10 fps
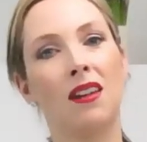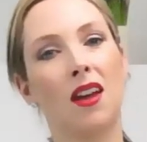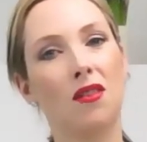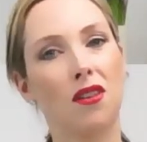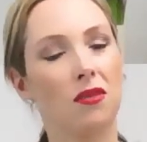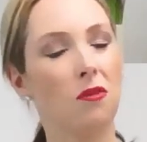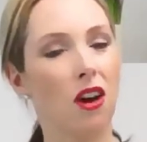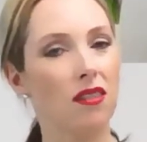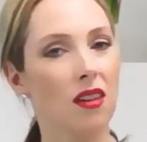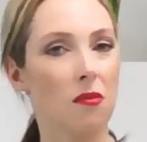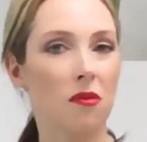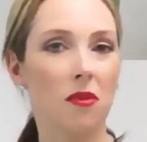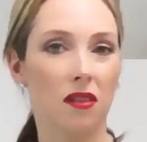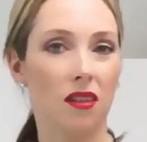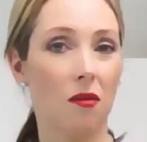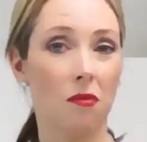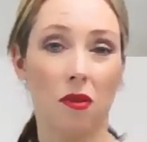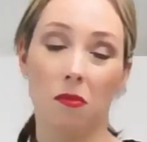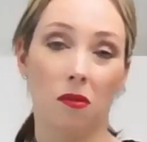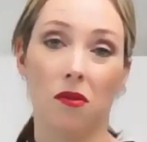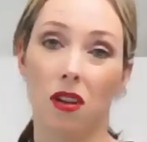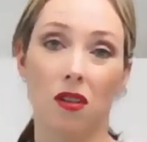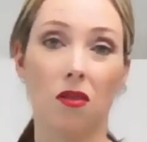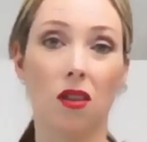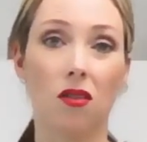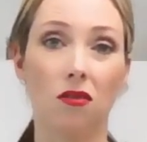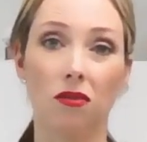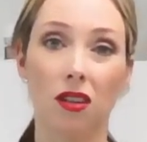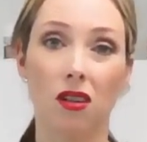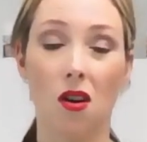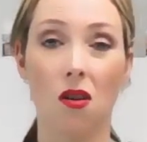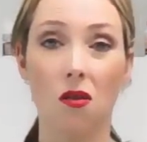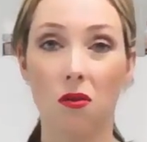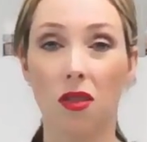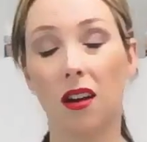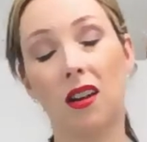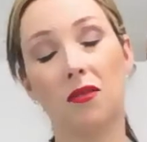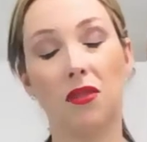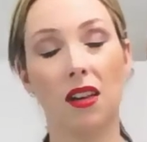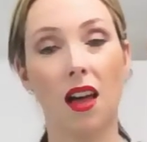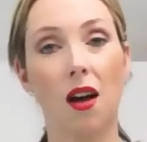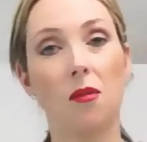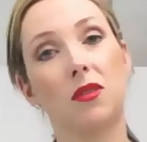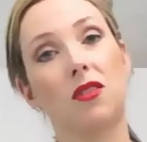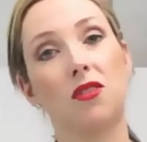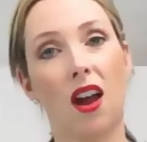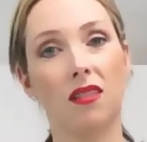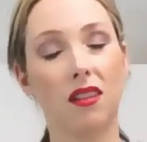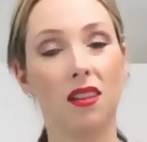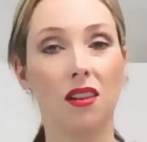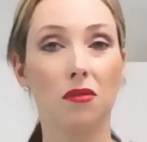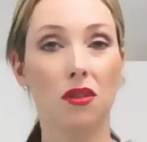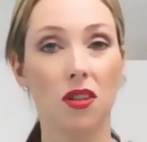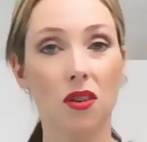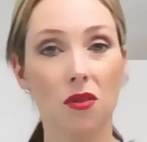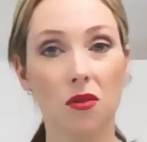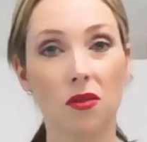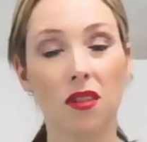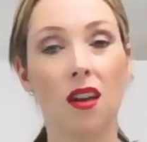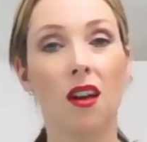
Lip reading: Now, there are some great supplements that people, they don't really know that can really help to drastically reduce